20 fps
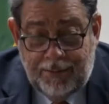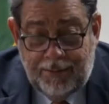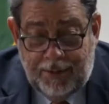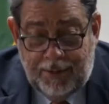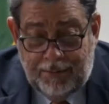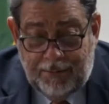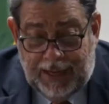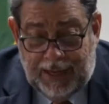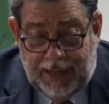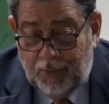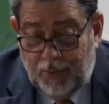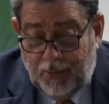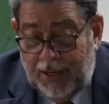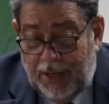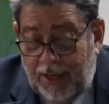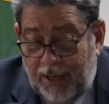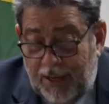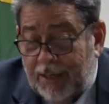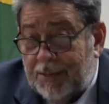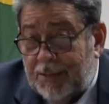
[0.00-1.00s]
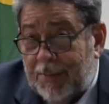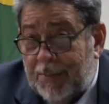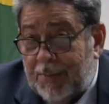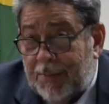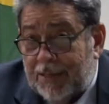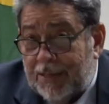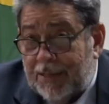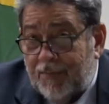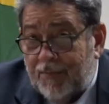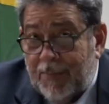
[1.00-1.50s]
By the way, as a
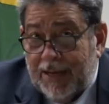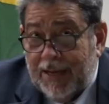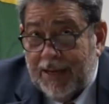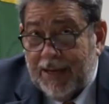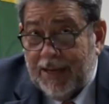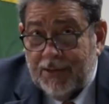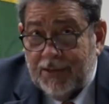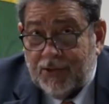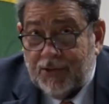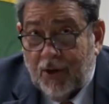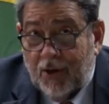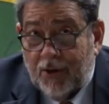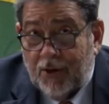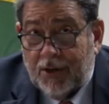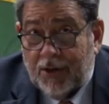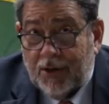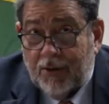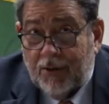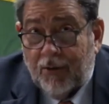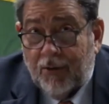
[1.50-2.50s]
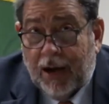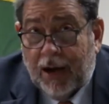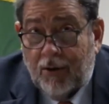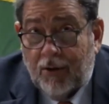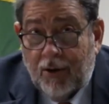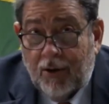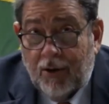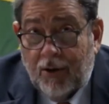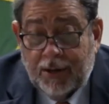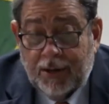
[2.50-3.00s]
matter of minor historical
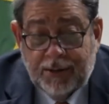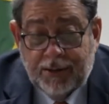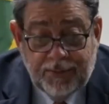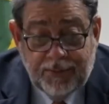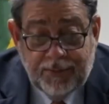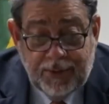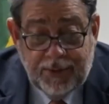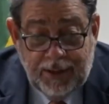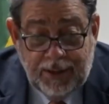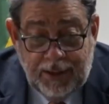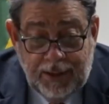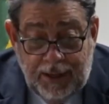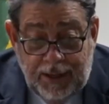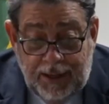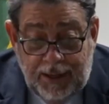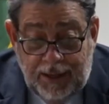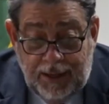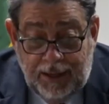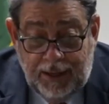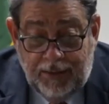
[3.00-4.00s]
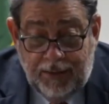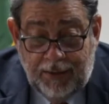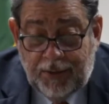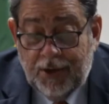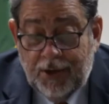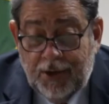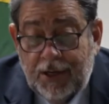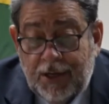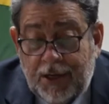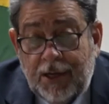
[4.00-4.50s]
record, a
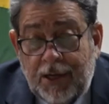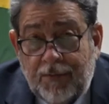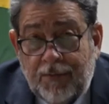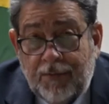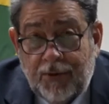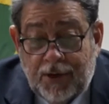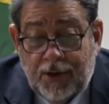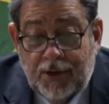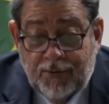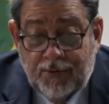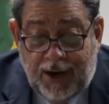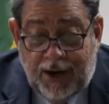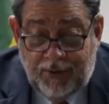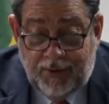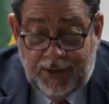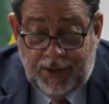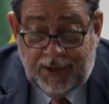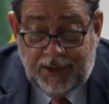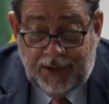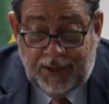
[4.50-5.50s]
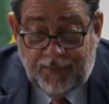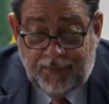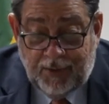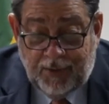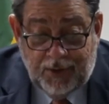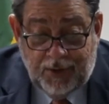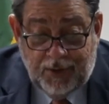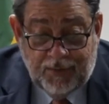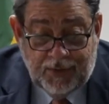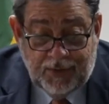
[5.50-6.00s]
3rd individual graduated from
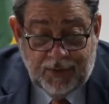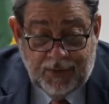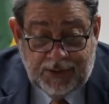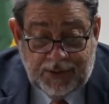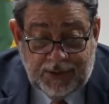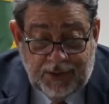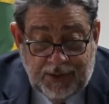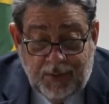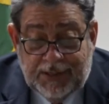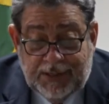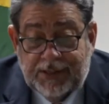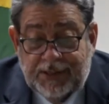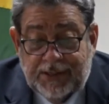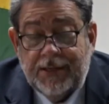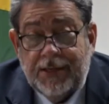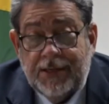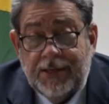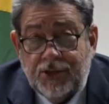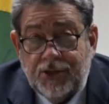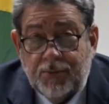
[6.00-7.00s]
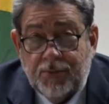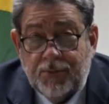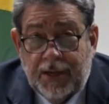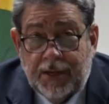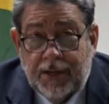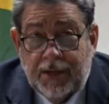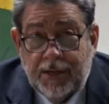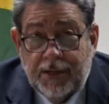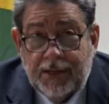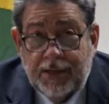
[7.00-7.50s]
the University of the West Indies,
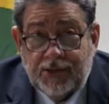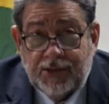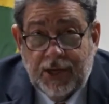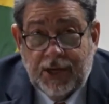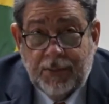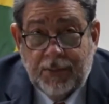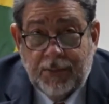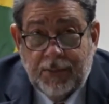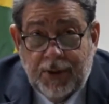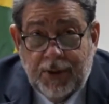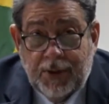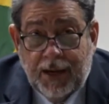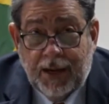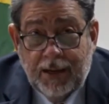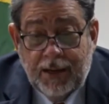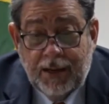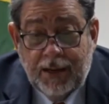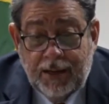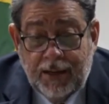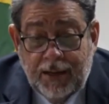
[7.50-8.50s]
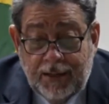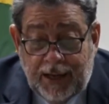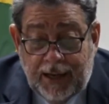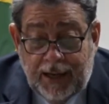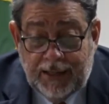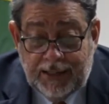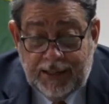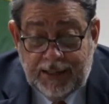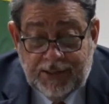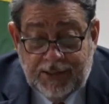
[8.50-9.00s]
Jamaica in the same year,
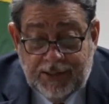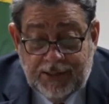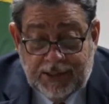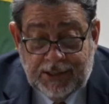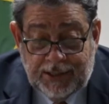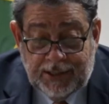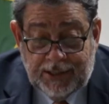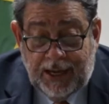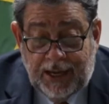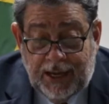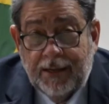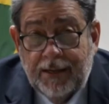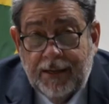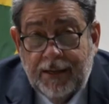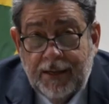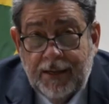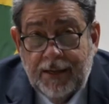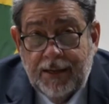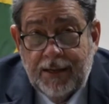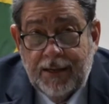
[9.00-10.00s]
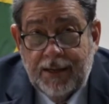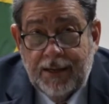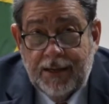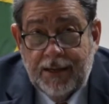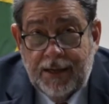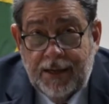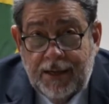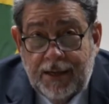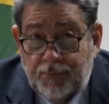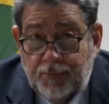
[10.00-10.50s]
1969,
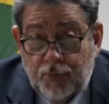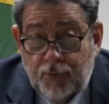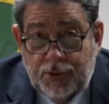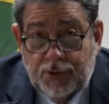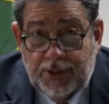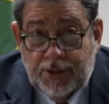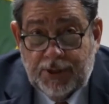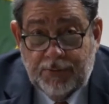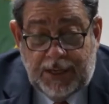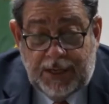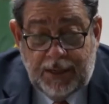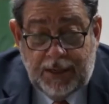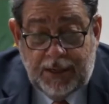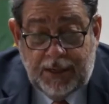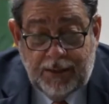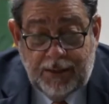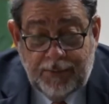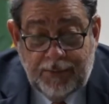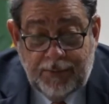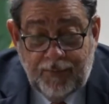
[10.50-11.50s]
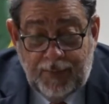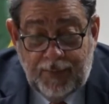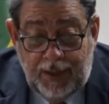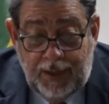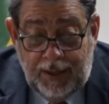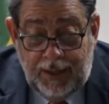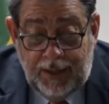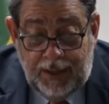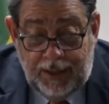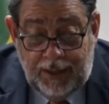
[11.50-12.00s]
as Bruce and me.
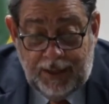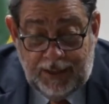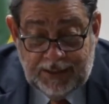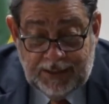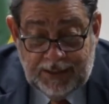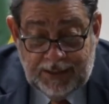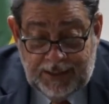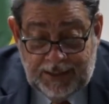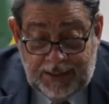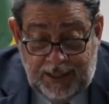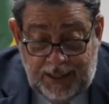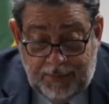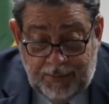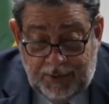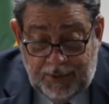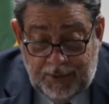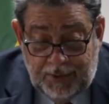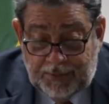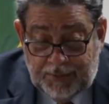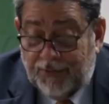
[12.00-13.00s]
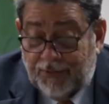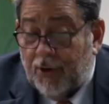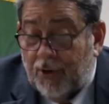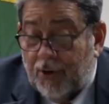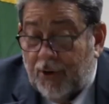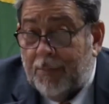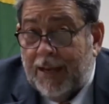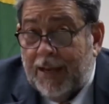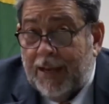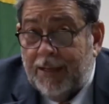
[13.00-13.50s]
His name was Patrick
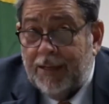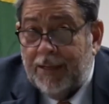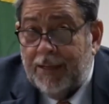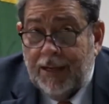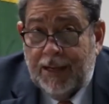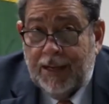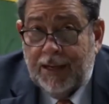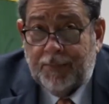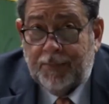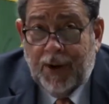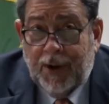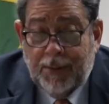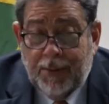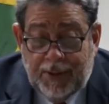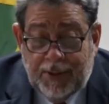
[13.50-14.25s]
Manning, the late Prime